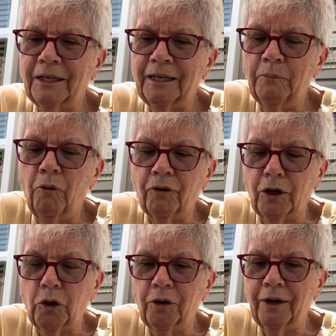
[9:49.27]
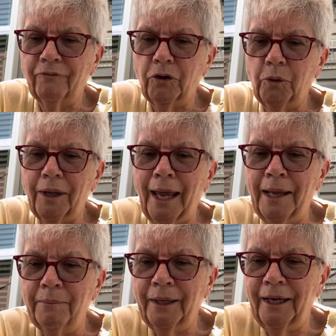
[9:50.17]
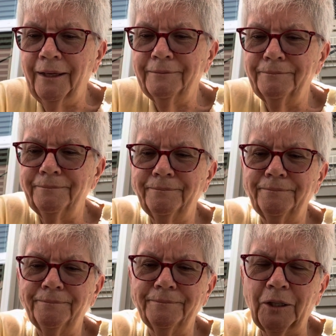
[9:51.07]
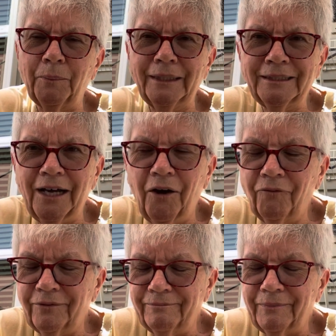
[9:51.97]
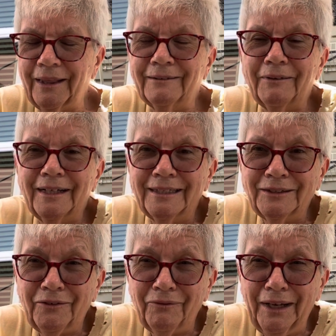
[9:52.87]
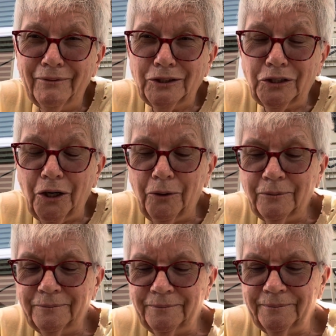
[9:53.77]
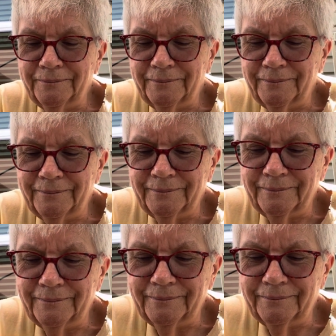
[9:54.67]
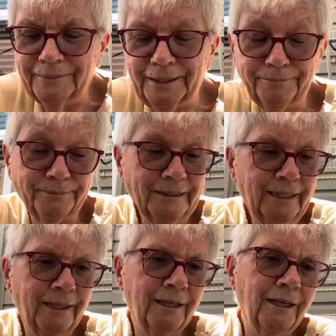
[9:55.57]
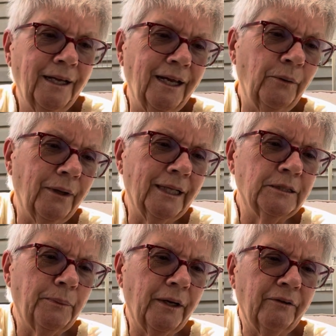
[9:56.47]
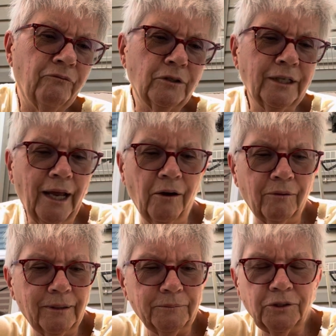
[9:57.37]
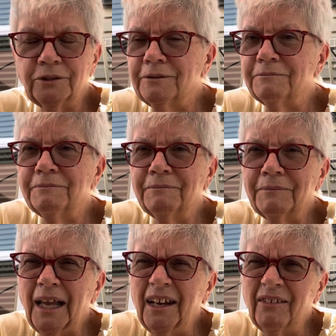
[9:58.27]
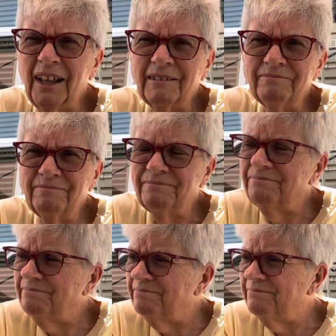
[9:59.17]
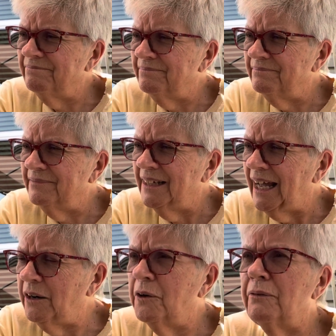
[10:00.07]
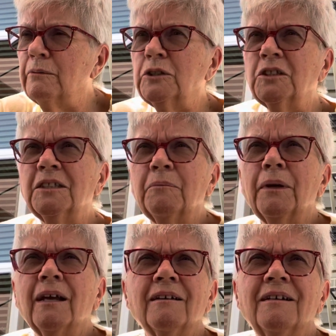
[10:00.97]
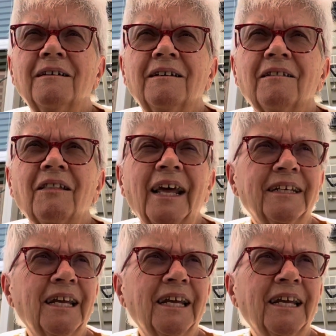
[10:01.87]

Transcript: Came over a girl on her phone and me, or myself. It's our favorite show. But anyway, that's about it for now. I'm just kind of like, I don't know if it was just the big let